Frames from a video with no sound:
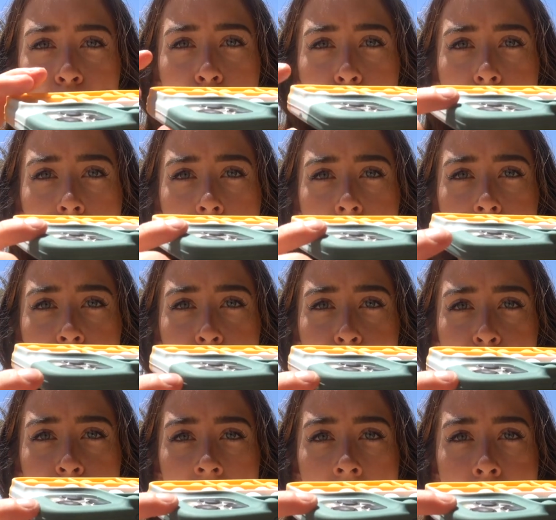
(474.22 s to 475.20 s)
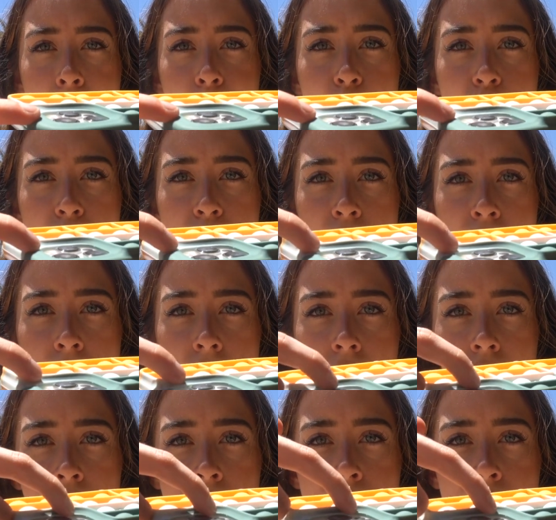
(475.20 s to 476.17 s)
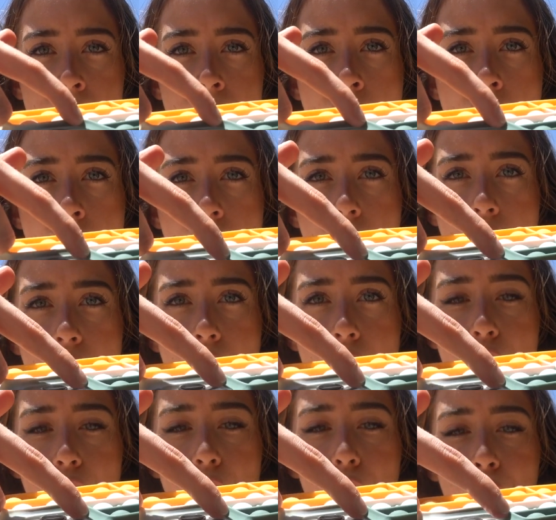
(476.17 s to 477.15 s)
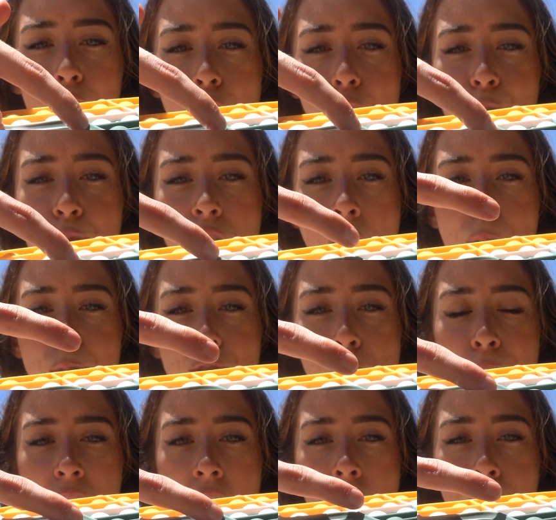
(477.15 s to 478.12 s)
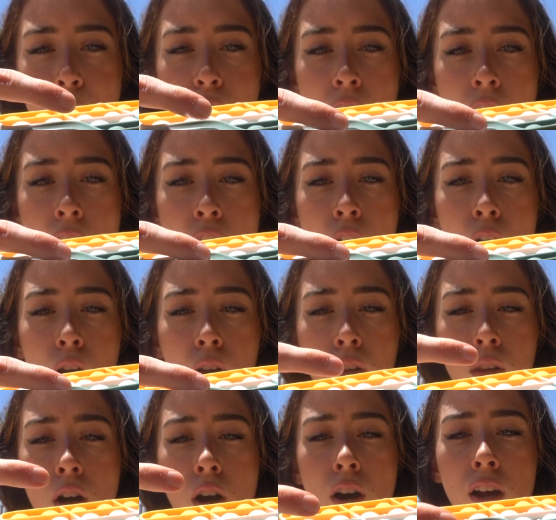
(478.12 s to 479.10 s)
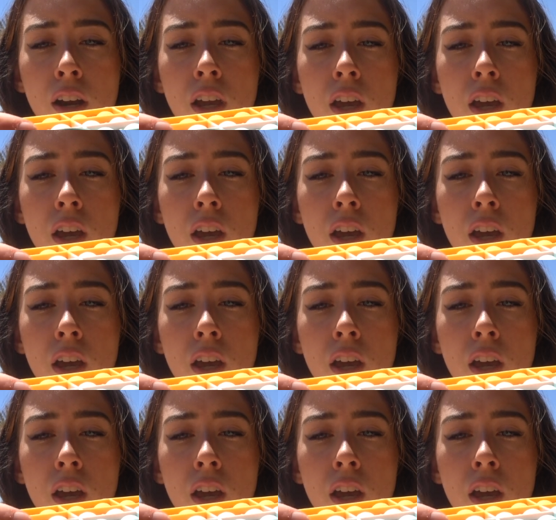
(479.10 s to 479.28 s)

you compare it to the camera, you can see like this goes up from the camera a lot,